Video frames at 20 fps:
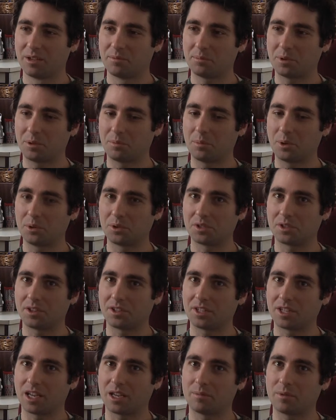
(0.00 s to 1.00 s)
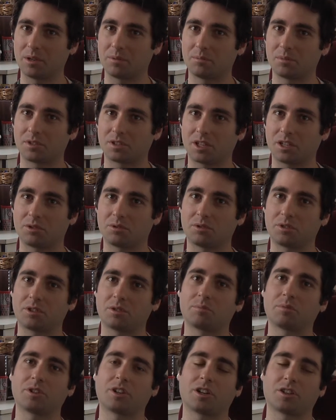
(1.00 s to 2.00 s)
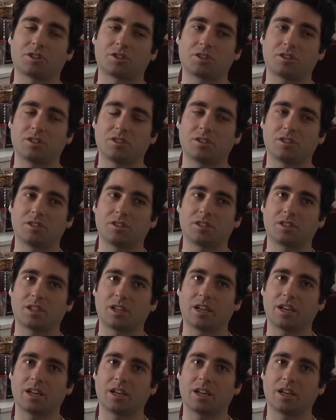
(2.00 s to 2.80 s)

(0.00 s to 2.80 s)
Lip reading: but most of the time I'm scheduling the productions.